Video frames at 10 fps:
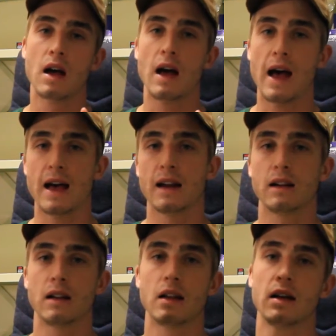and
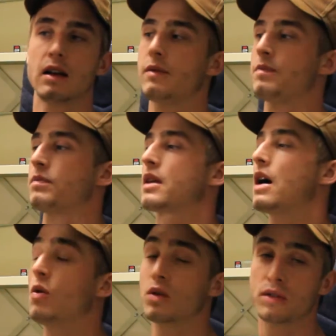I
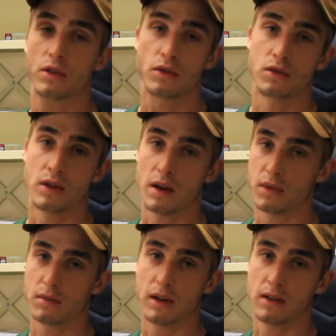was not too happy
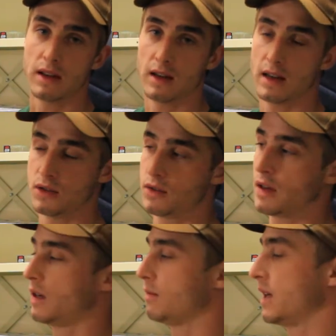about that, as you can
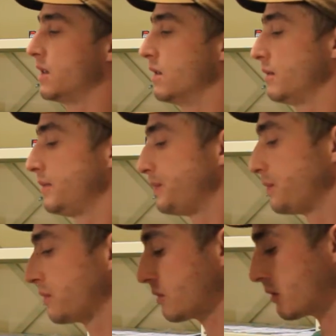imagine.
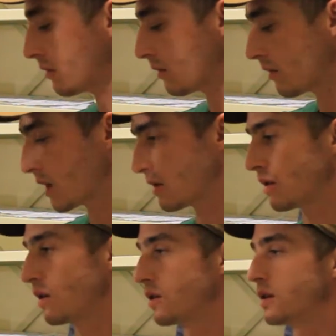
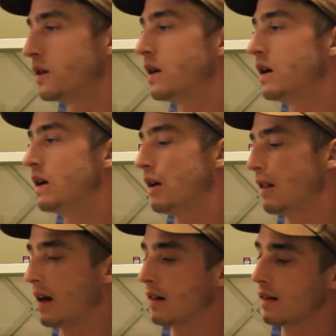So the
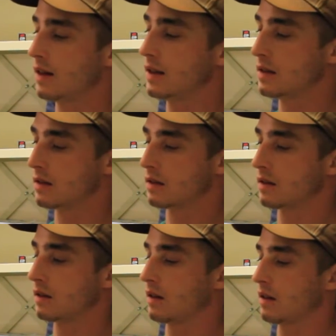other thing is,
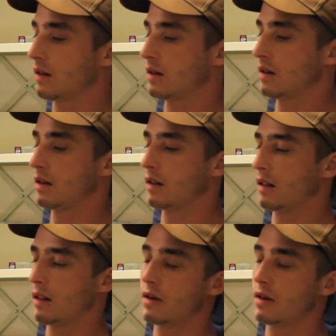the